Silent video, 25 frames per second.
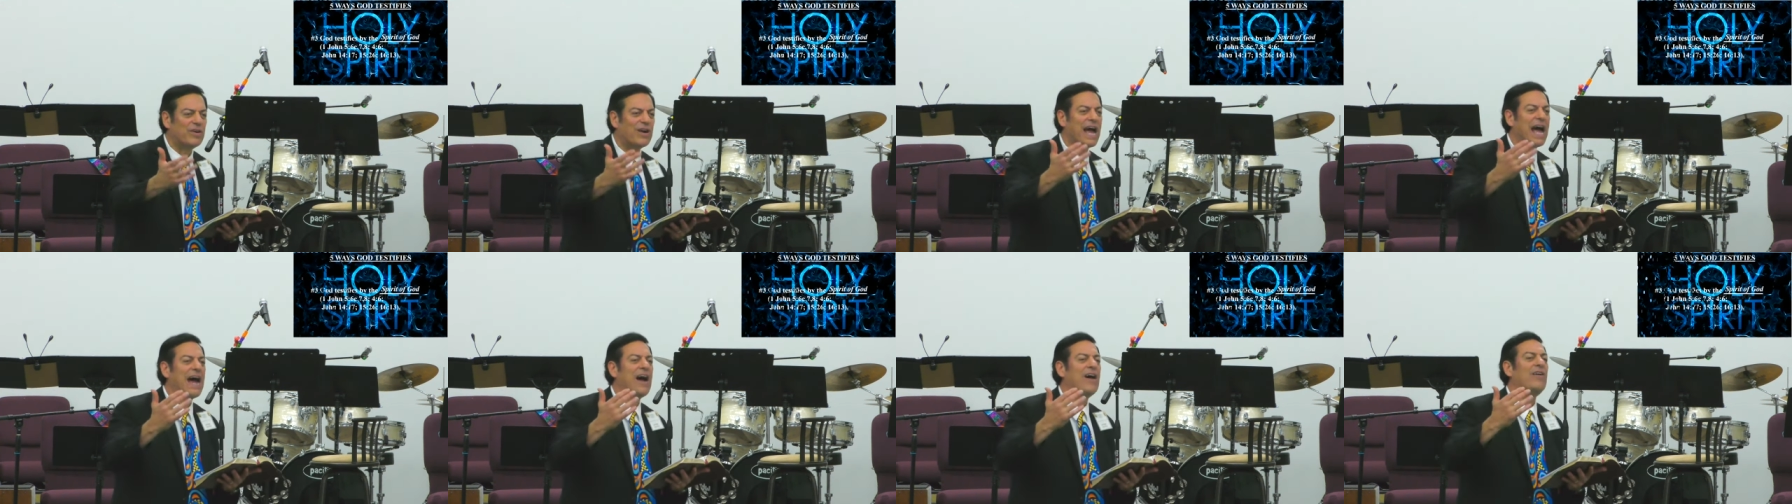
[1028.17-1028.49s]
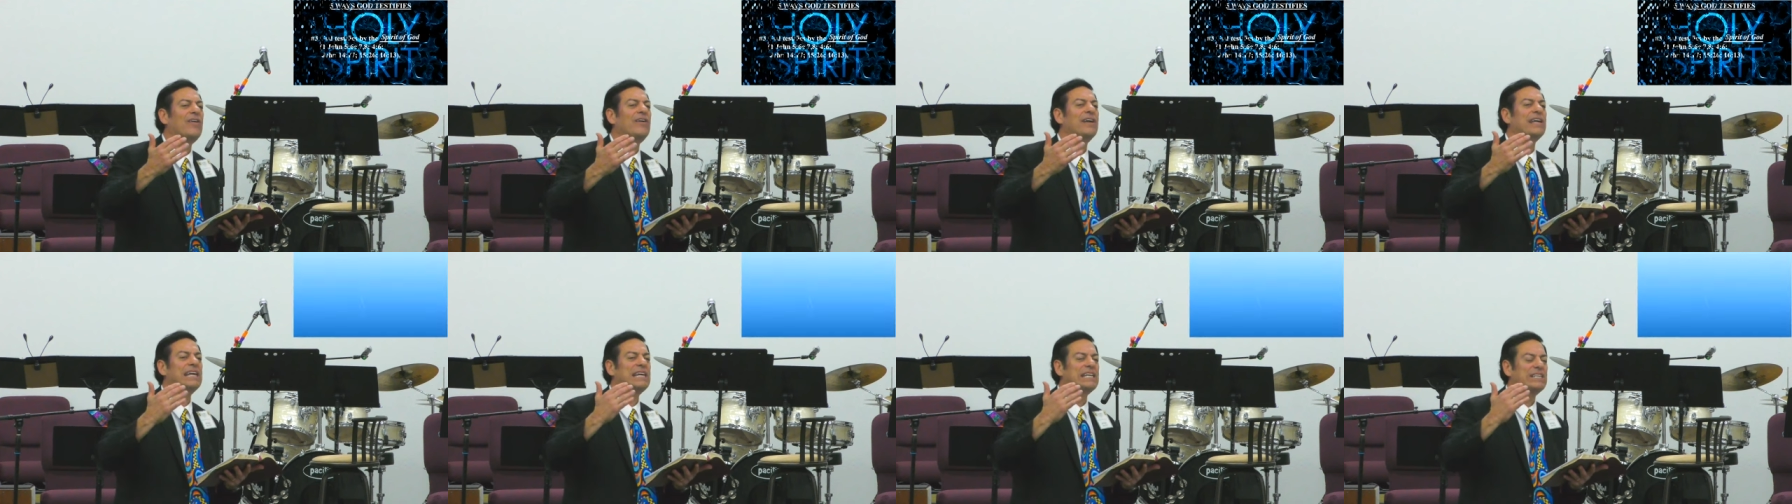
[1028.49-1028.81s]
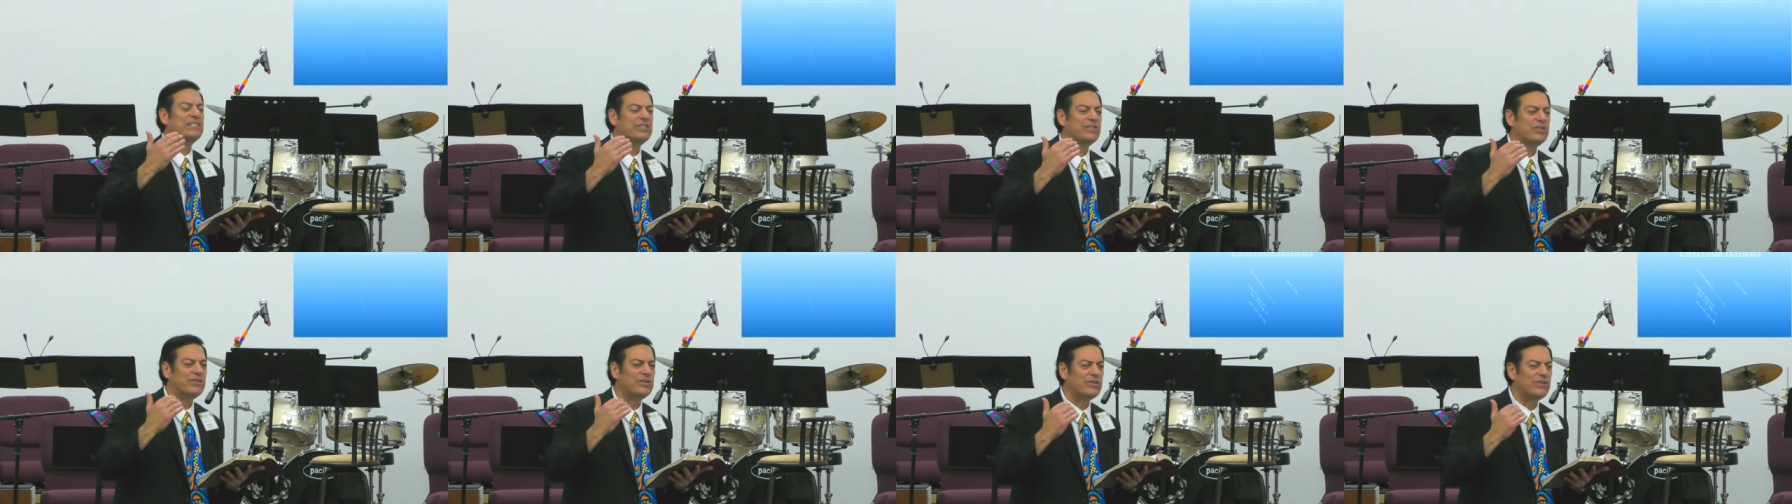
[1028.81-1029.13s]
our
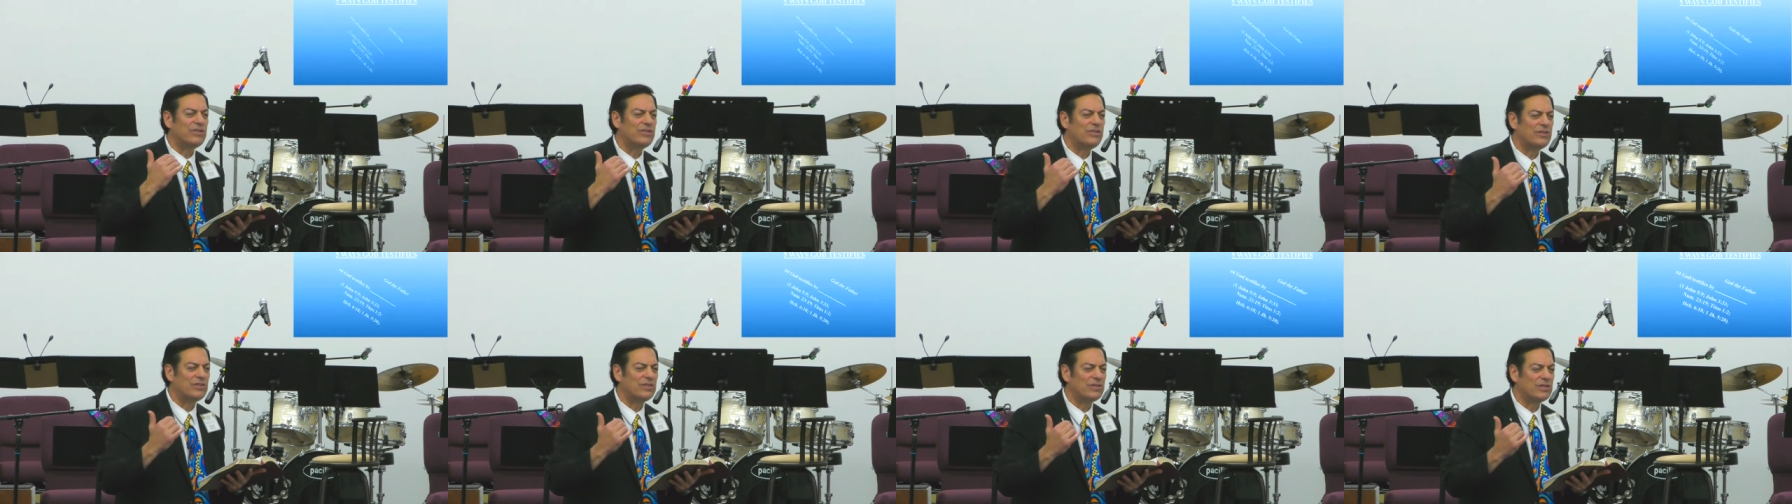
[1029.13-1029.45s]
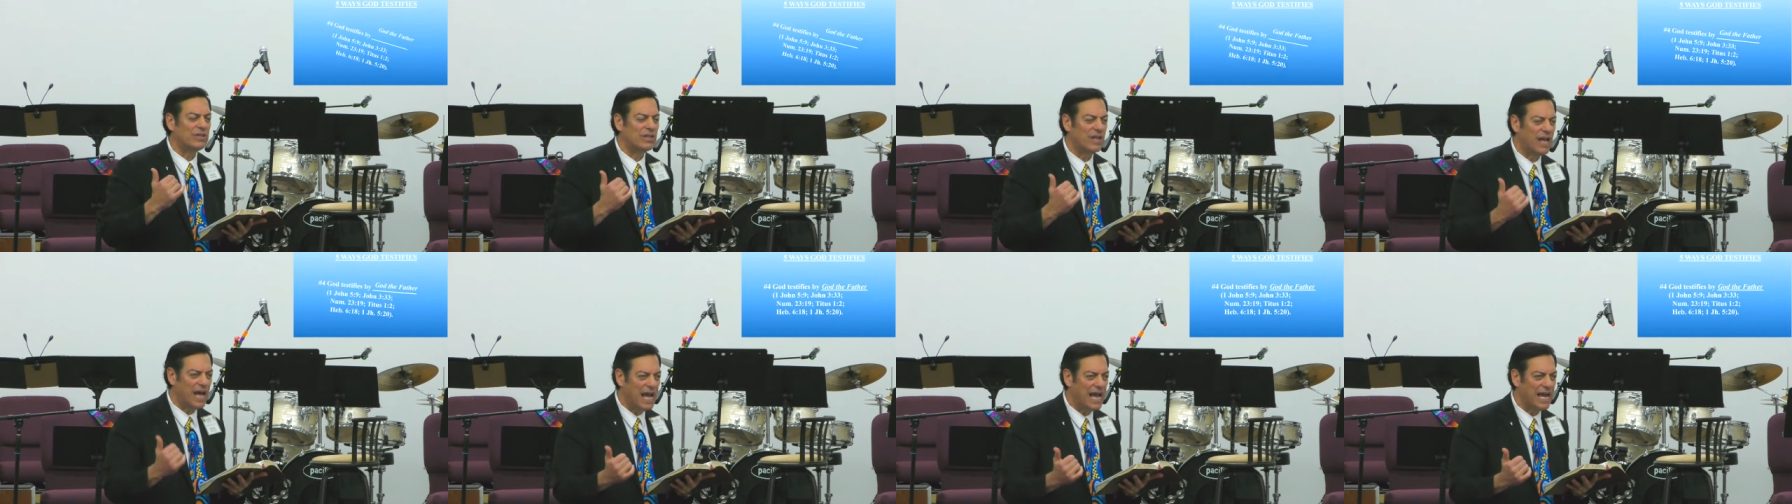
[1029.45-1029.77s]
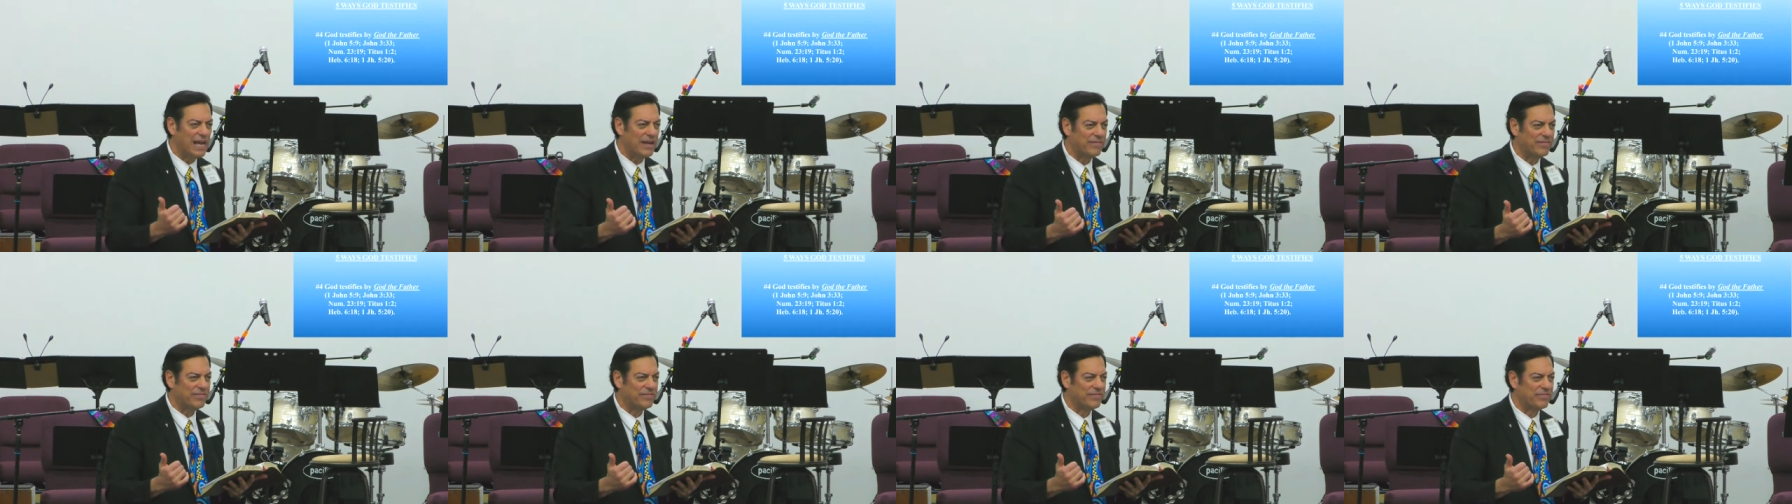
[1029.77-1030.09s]
eternal
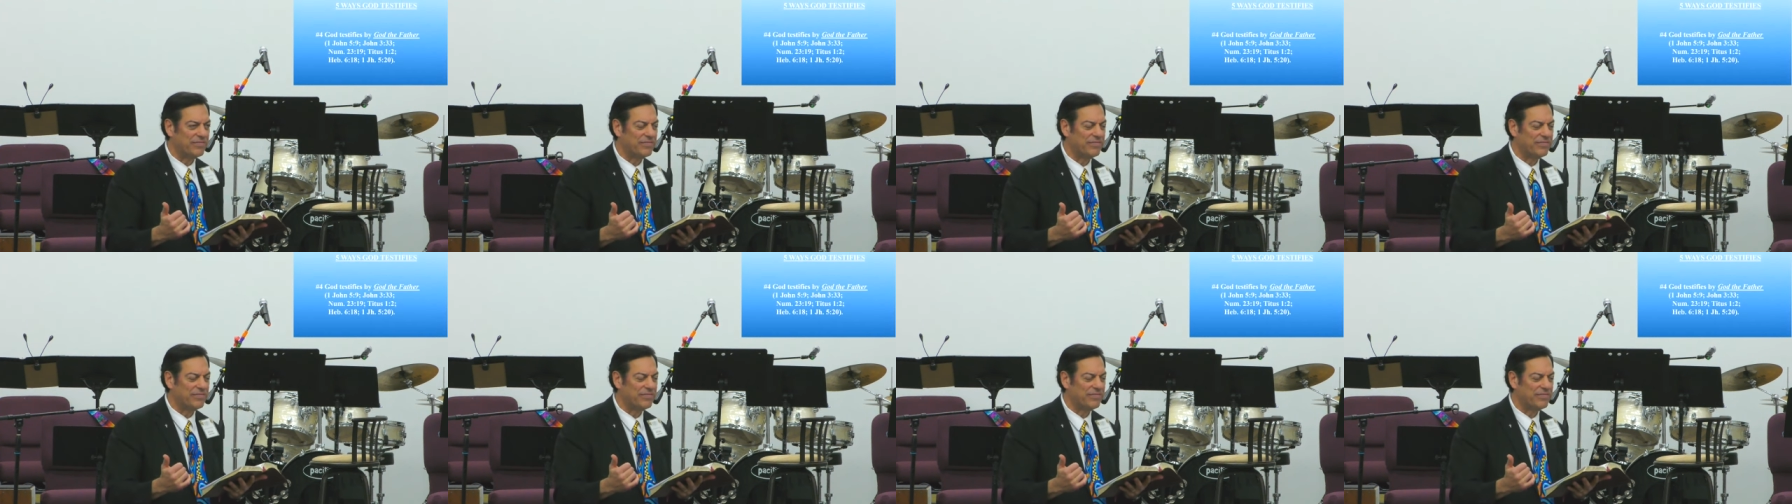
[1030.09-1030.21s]
life